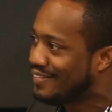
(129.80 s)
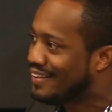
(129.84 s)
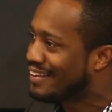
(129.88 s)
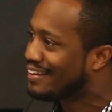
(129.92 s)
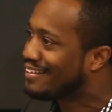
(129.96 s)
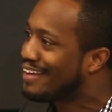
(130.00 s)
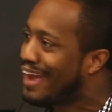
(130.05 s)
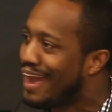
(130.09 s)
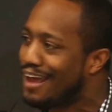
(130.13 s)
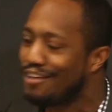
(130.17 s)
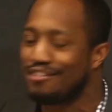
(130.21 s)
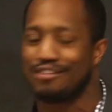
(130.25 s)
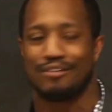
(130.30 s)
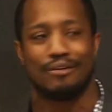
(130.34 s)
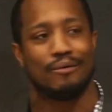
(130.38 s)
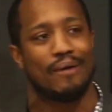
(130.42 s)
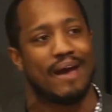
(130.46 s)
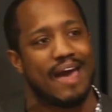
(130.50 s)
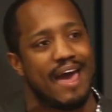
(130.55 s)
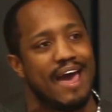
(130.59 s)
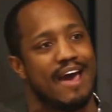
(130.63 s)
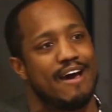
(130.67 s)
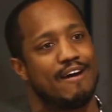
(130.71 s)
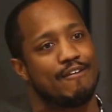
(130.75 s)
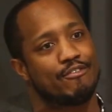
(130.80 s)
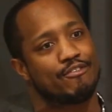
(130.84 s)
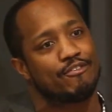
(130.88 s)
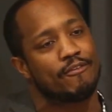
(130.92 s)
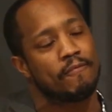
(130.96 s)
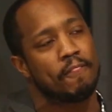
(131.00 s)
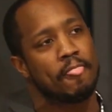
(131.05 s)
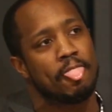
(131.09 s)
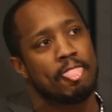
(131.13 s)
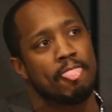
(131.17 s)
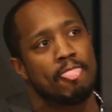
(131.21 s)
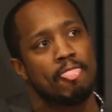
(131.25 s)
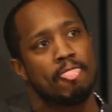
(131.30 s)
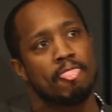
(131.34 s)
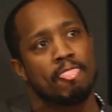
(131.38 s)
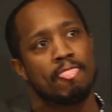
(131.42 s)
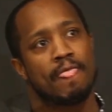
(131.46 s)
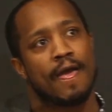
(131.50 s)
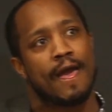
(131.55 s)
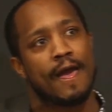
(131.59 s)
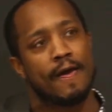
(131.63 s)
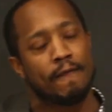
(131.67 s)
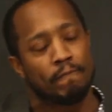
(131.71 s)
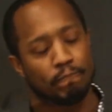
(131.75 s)
the occasional F.
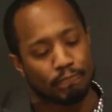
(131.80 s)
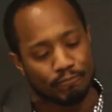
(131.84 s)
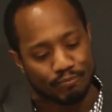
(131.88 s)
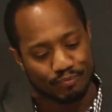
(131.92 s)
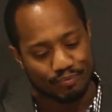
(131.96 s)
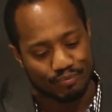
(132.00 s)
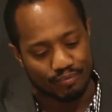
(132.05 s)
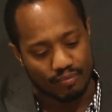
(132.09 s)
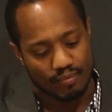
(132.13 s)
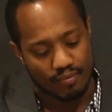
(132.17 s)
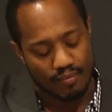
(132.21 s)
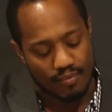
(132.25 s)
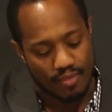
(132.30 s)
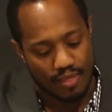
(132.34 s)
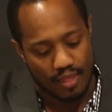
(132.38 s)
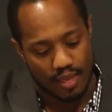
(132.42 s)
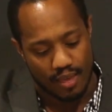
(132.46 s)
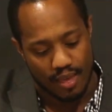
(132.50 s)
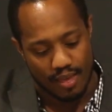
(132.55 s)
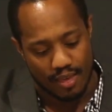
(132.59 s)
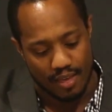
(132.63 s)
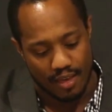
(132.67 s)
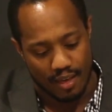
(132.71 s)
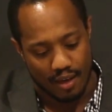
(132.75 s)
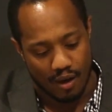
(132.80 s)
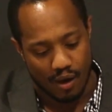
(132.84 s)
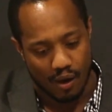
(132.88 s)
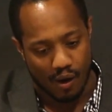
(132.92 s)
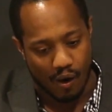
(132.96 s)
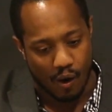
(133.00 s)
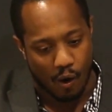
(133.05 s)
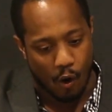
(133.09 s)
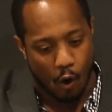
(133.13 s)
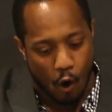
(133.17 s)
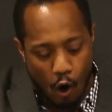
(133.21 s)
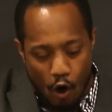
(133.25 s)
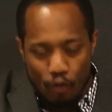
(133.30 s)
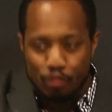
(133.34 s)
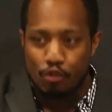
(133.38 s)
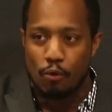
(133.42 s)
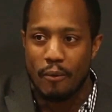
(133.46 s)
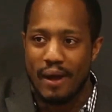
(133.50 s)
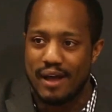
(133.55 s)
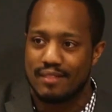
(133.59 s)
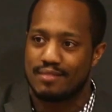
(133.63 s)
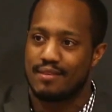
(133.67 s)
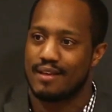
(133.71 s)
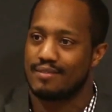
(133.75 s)
And all
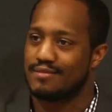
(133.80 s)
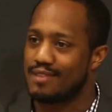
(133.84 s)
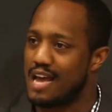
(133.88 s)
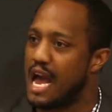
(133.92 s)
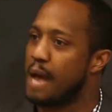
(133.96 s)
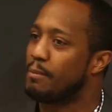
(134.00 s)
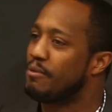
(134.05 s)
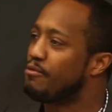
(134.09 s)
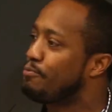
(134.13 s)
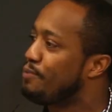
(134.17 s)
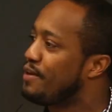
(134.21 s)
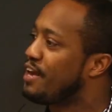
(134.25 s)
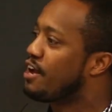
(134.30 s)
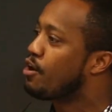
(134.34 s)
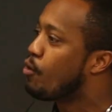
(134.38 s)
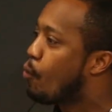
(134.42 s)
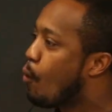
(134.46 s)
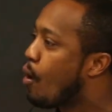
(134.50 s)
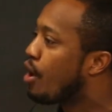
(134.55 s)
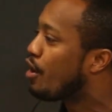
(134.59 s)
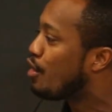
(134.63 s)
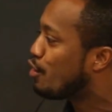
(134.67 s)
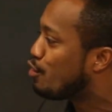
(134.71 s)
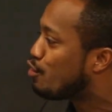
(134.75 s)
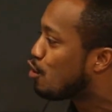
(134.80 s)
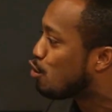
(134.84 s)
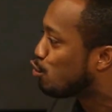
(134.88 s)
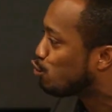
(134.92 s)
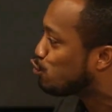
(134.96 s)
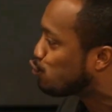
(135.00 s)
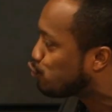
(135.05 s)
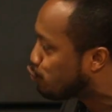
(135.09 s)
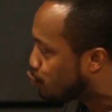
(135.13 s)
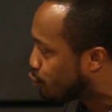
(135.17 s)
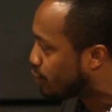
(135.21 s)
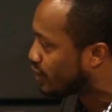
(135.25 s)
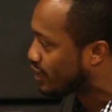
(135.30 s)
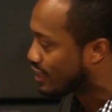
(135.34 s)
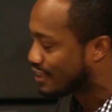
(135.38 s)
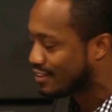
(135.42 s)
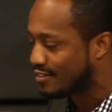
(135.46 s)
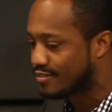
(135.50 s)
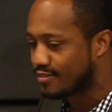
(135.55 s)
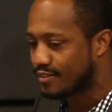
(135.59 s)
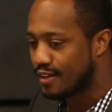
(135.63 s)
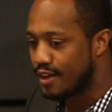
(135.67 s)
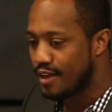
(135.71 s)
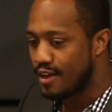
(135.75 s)
throughout that time of being one of those
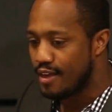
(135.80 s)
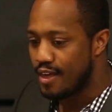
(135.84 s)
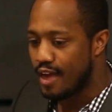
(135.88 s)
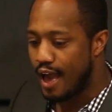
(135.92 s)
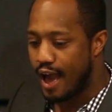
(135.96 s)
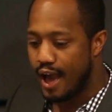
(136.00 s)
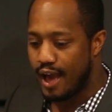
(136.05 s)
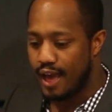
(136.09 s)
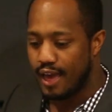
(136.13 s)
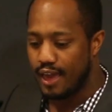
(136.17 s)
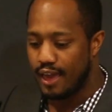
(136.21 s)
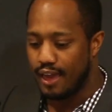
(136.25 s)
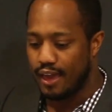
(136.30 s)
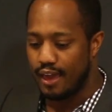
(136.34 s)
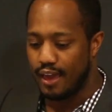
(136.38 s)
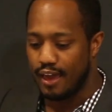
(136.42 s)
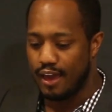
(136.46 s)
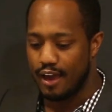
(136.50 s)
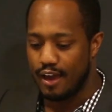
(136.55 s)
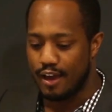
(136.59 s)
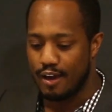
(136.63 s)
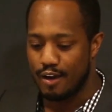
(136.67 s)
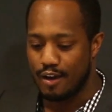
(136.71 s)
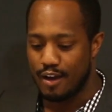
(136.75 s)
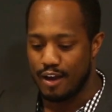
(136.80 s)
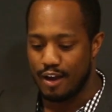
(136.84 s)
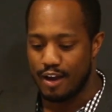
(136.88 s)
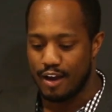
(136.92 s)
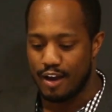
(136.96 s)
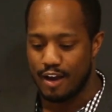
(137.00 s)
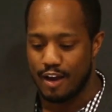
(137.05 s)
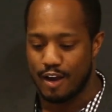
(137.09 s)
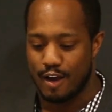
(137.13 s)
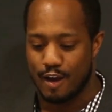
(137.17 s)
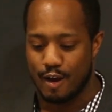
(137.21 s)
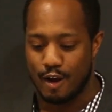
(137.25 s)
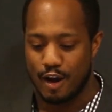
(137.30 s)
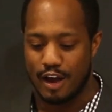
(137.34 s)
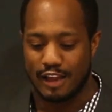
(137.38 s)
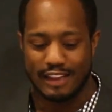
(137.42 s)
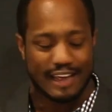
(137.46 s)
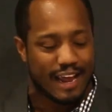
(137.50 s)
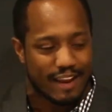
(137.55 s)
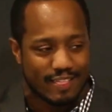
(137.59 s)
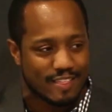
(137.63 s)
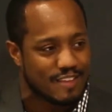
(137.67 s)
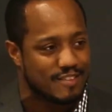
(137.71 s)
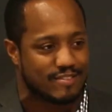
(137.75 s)
students, a
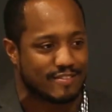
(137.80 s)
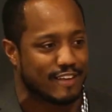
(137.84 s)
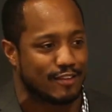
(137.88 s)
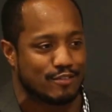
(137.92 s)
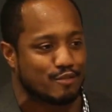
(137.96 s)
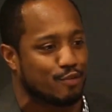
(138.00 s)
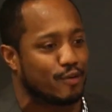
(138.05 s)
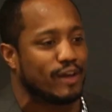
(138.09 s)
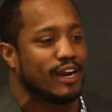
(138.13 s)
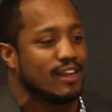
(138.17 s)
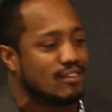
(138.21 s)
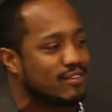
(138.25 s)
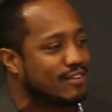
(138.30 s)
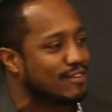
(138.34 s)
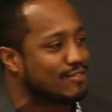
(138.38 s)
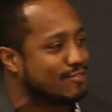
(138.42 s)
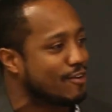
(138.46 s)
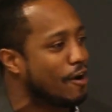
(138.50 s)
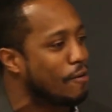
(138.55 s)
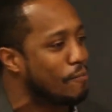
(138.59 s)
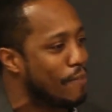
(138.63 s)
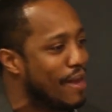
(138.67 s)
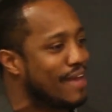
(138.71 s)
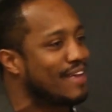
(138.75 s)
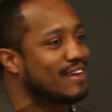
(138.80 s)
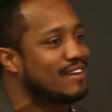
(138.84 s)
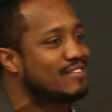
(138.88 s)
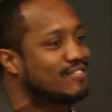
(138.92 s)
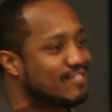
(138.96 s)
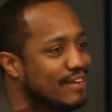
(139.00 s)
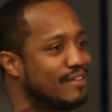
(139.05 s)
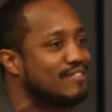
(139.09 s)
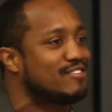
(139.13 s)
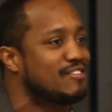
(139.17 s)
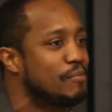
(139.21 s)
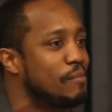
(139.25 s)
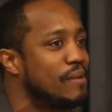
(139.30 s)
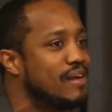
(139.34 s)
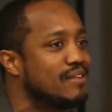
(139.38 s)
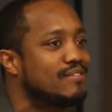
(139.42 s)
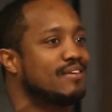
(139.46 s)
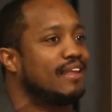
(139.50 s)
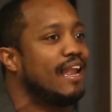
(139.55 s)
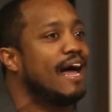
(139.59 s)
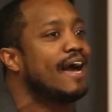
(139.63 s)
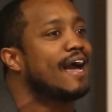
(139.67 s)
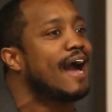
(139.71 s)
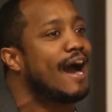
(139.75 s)
lot of these things really didn't start making sense to me
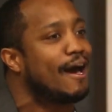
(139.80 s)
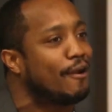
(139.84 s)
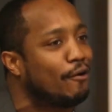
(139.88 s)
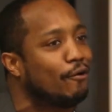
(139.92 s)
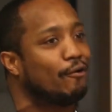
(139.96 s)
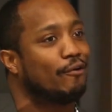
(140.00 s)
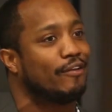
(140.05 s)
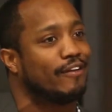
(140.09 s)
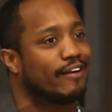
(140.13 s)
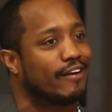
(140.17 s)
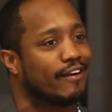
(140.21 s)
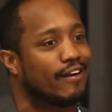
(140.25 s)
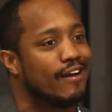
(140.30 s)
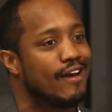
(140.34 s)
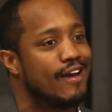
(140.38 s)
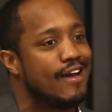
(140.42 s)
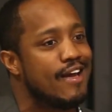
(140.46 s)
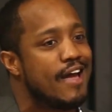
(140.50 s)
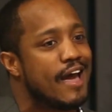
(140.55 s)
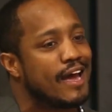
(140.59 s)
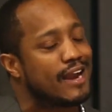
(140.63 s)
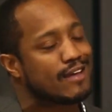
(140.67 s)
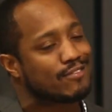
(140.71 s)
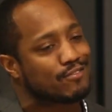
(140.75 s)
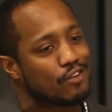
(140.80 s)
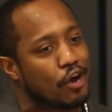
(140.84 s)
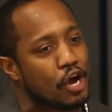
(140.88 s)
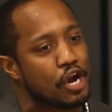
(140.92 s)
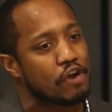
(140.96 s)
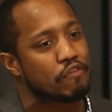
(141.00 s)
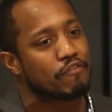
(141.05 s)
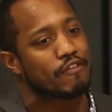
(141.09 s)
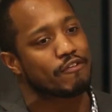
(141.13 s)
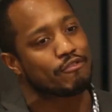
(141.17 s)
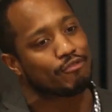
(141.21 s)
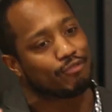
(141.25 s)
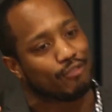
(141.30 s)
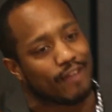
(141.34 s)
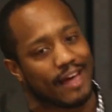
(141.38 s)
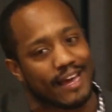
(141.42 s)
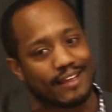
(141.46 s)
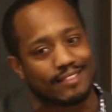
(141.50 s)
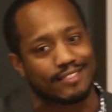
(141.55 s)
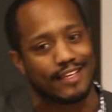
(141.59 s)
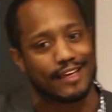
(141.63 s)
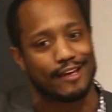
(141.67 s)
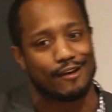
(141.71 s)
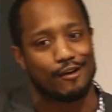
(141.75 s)
until I got older. And I started
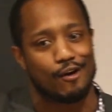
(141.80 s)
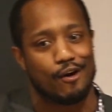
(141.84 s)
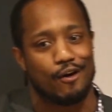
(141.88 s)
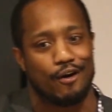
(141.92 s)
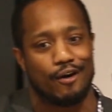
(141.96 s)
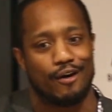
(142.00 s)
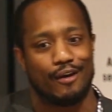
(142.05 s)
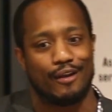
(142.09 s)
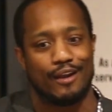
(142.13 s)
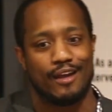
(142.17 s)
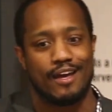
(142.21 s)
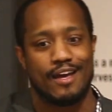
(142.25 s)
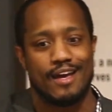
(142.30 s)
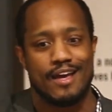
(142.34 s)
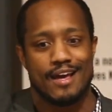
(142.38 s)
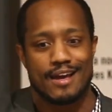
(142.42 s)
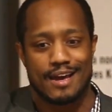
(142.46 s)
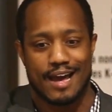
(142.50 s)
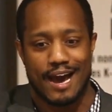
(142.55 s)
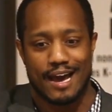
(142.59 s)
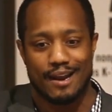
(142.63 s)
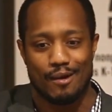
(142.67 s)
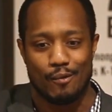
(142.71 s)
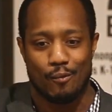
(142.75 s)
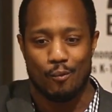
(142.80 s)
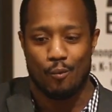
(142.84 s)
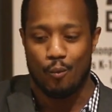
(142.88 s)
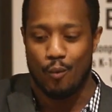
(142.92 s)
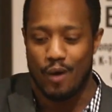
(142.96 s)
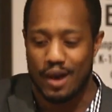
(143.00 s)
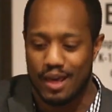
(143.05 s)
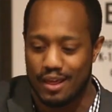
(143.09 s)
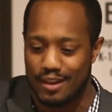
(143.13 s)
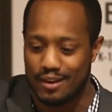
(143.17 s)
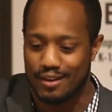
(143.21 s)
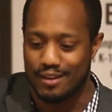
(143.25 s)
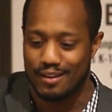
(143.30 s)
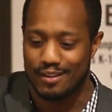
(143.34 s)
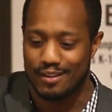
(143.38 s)
reflecting on kind of what